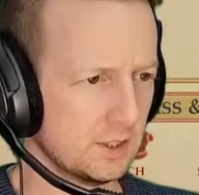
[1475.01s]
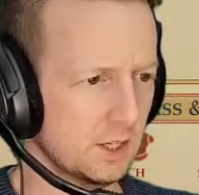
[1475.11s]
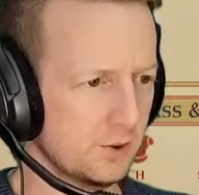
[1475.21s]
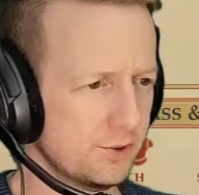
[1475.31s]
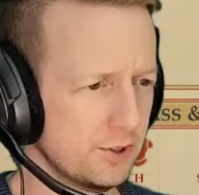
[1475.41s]

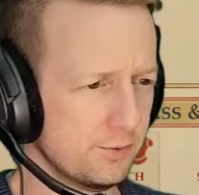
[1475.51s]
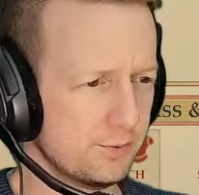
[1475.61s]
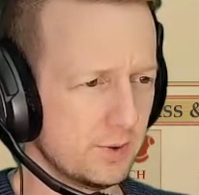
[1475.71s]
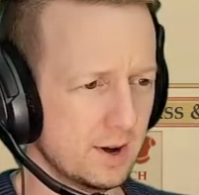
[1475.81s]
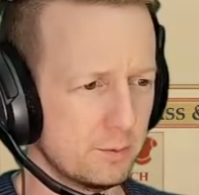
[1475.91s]
We still got
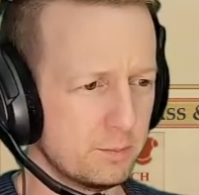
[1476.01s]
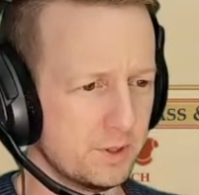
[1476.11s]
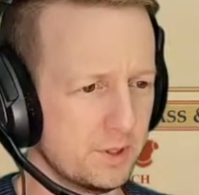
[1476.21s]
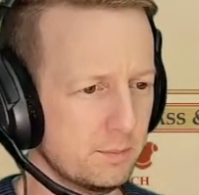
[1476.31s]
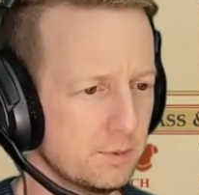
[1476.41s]
5
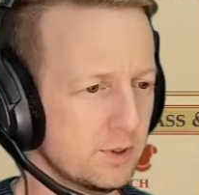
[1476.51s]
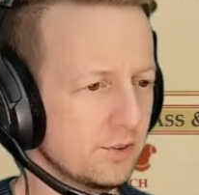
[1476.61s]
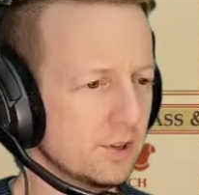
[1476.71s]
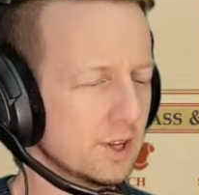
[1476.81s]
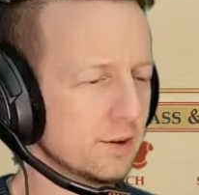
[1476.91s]
ability
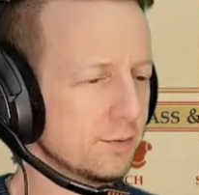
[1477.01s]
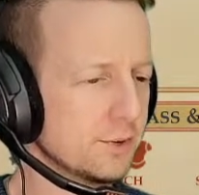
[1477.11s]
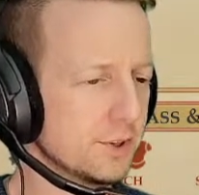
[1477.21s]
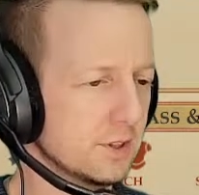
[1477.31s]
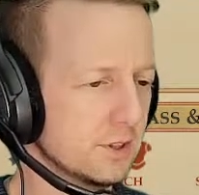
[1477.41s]
points left.